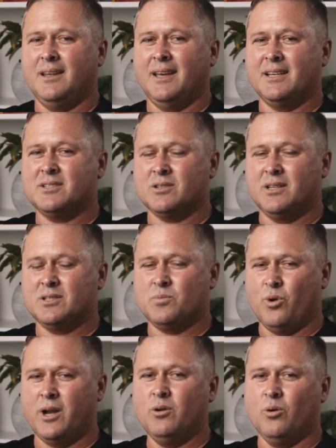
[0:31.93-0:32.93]
has
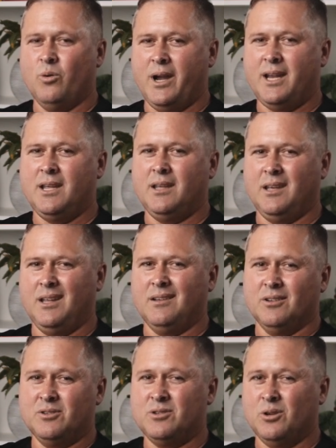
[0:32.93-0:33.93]
spread already in
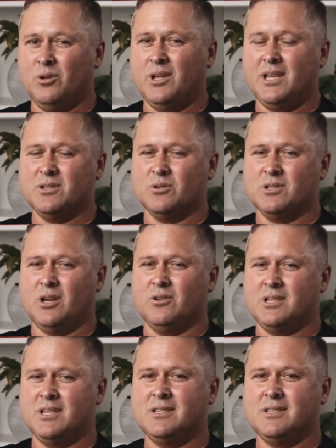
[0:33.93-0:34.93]
the 2 years or so
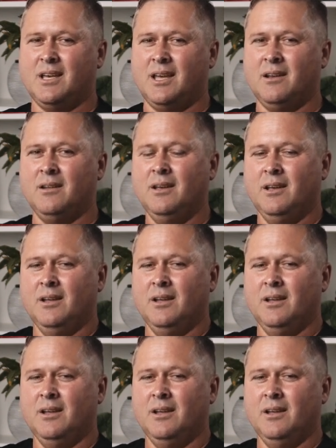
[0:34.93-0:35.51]
since then